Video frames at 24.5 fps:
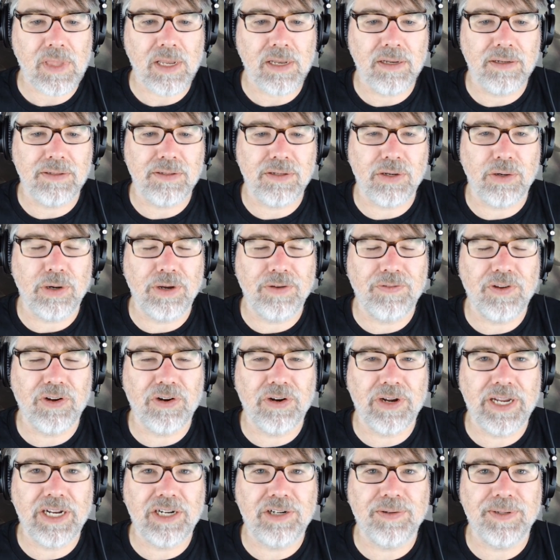So if
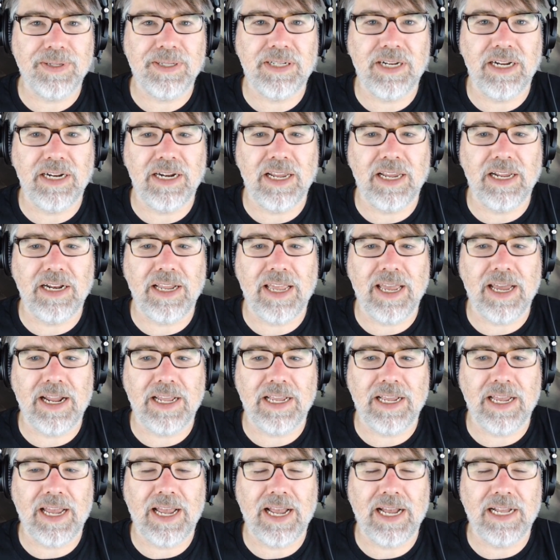you're interested in
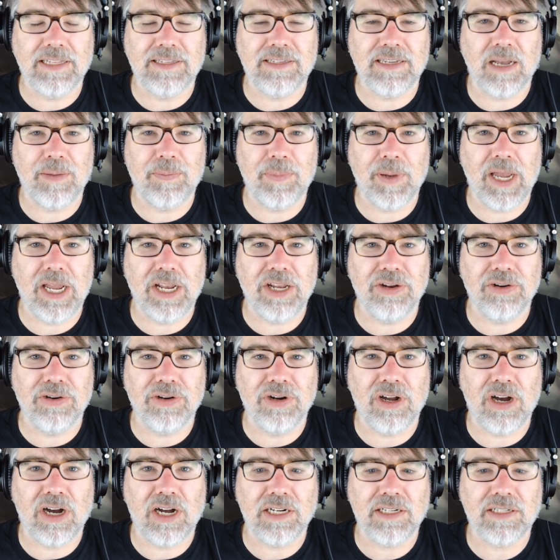getting a heads up and you're
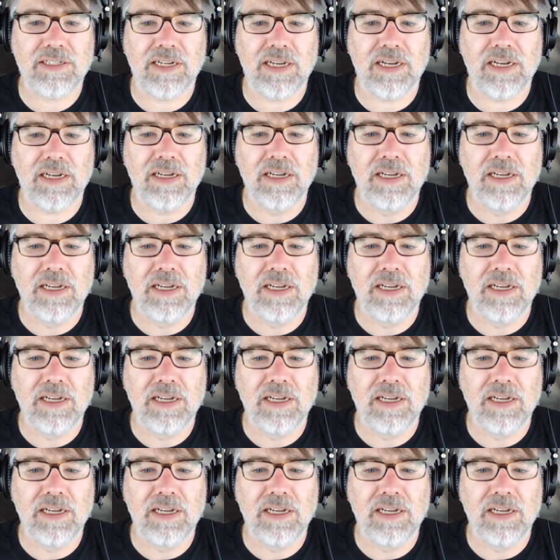not